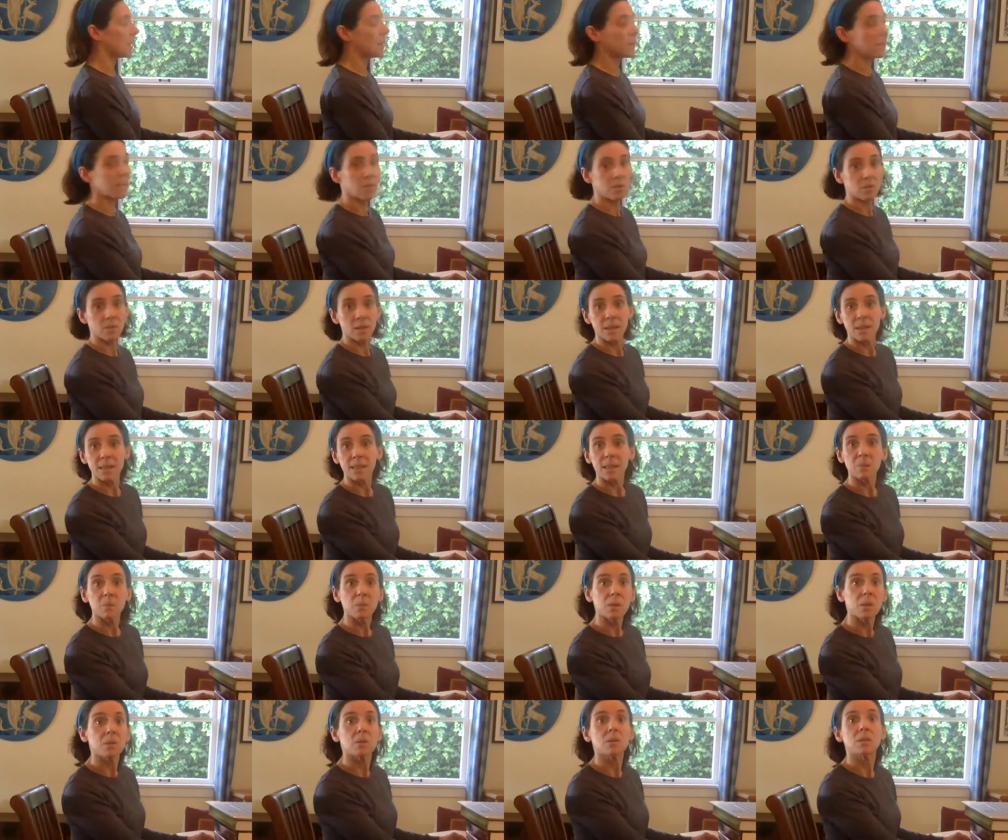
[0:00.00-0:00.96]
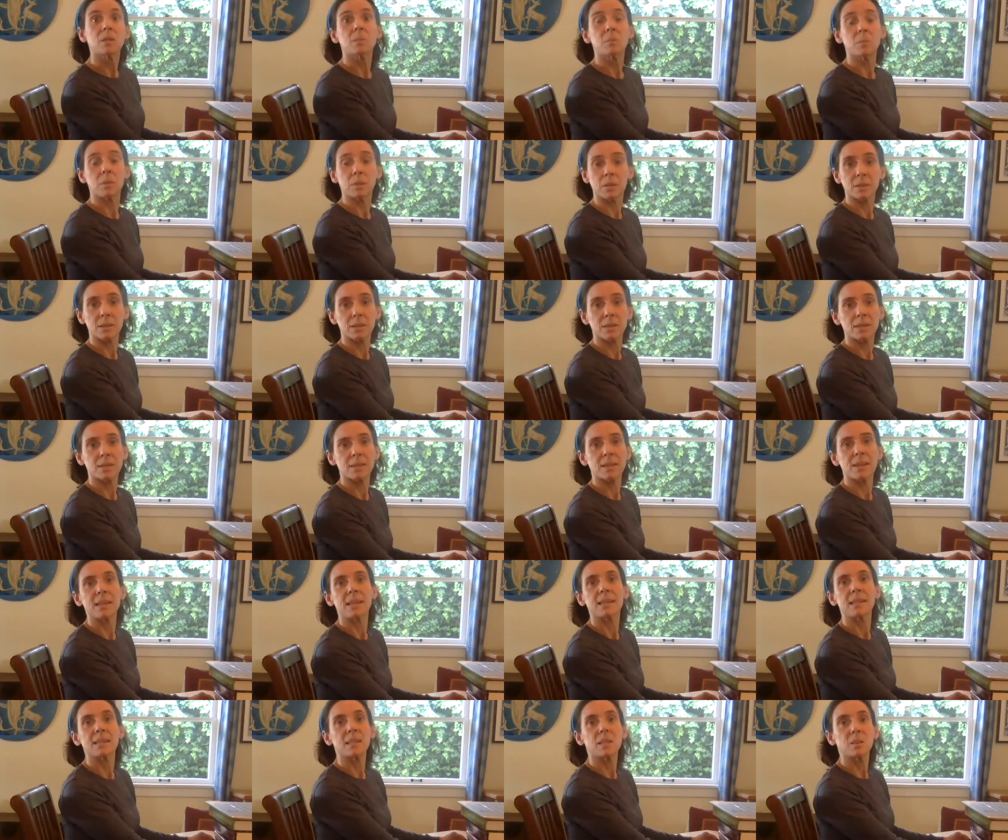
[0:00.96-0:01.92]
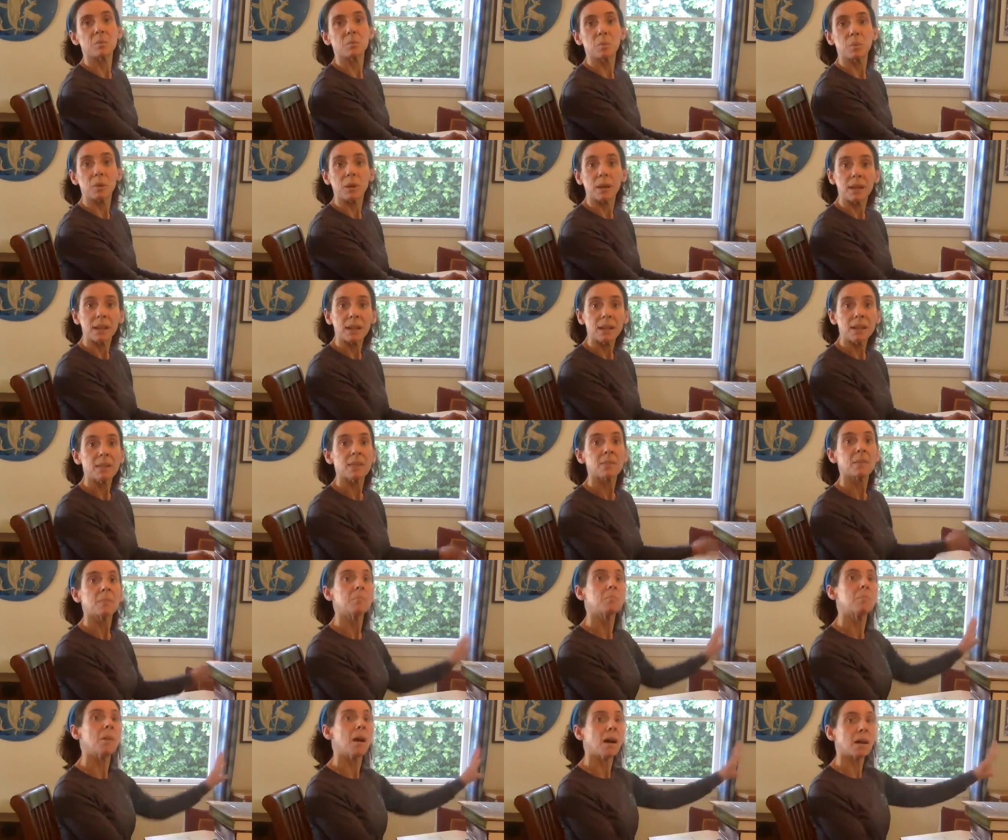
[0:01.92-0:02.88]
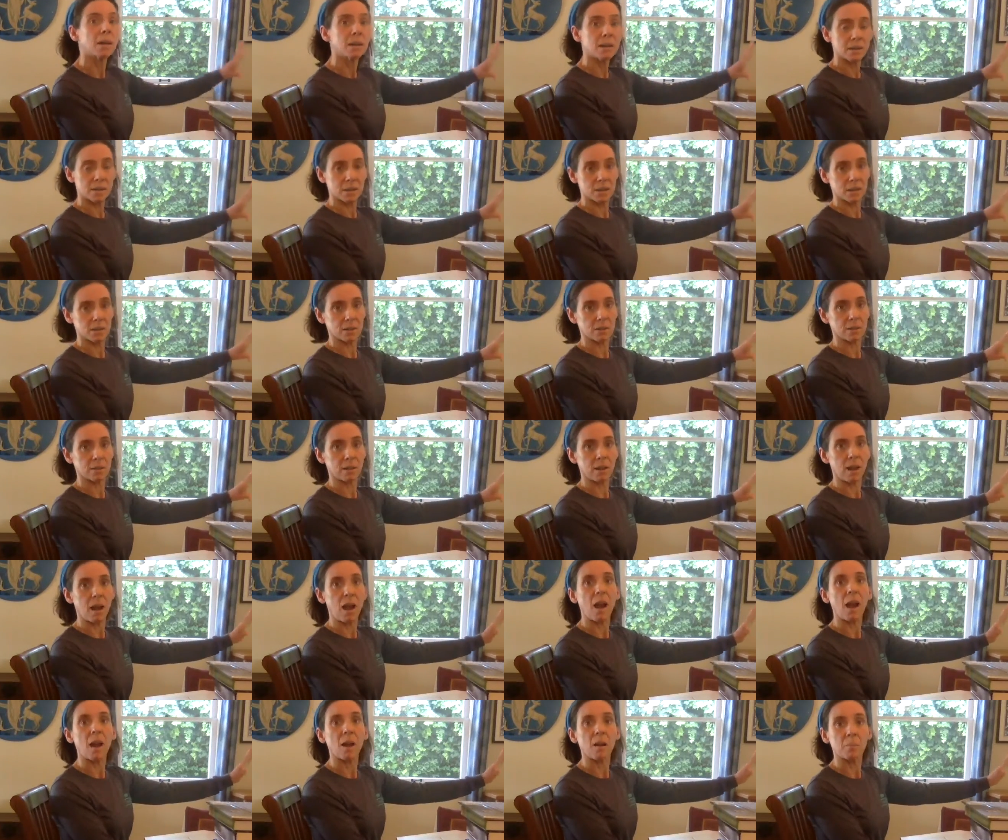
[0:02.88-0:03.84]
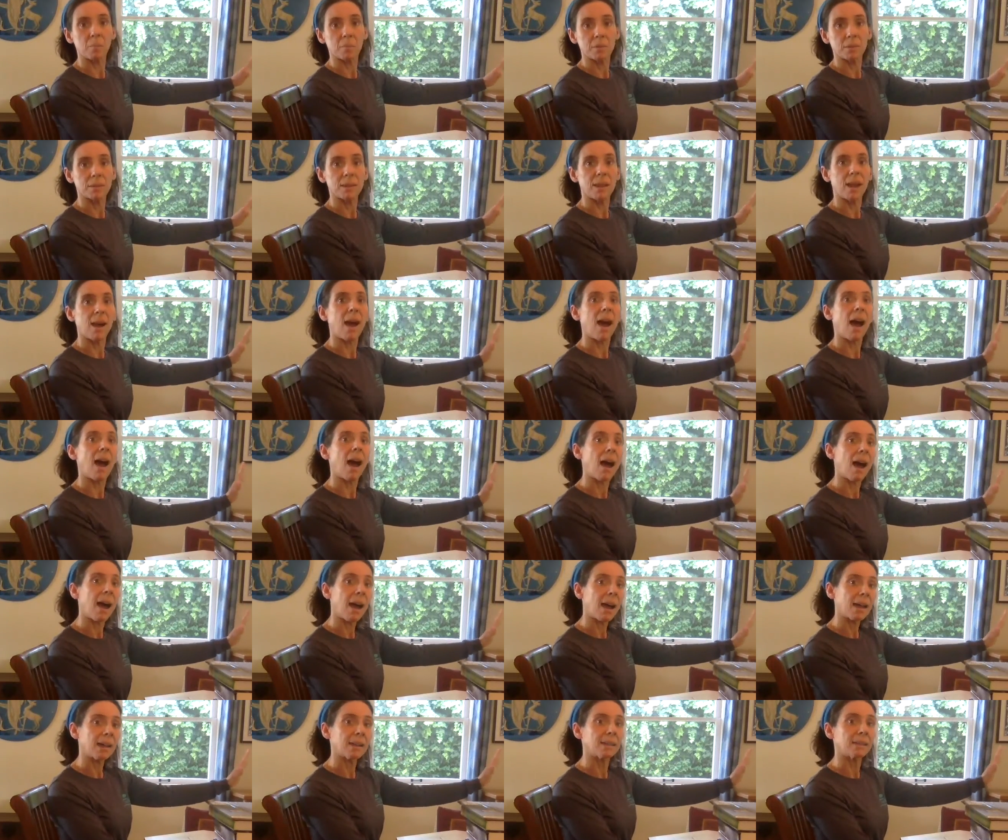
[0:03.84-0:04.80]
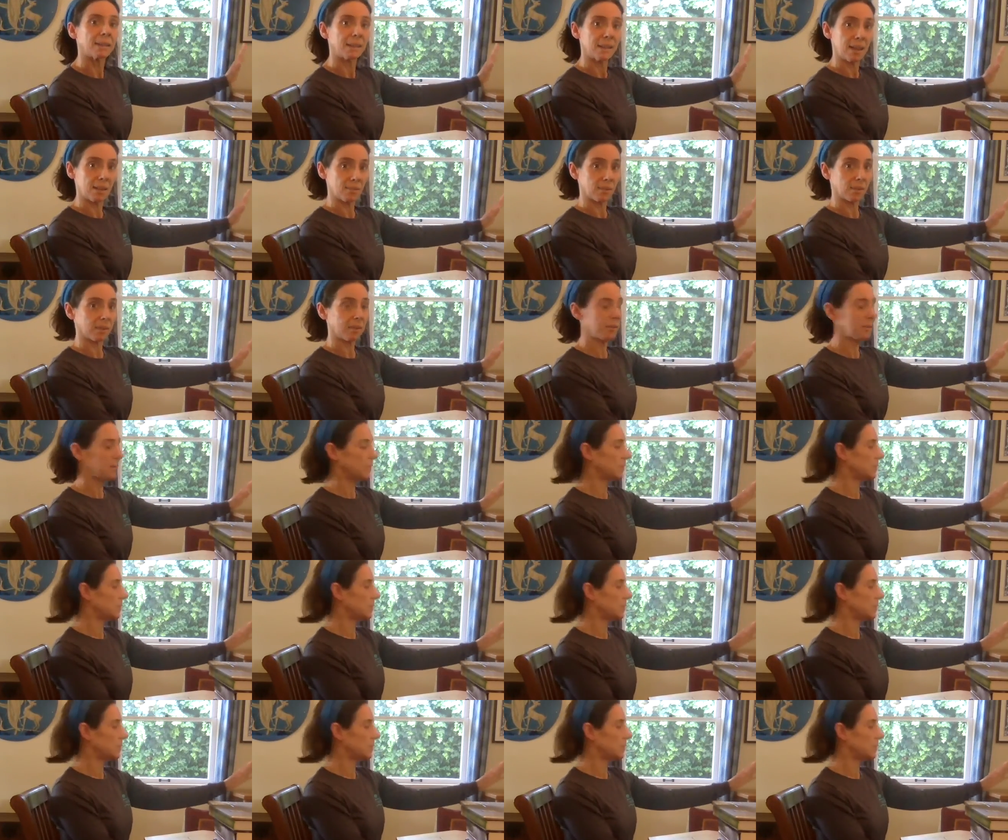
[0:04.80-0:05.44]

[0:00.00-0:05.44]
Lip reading: The reason we use books is to bring the monitor up to eye level.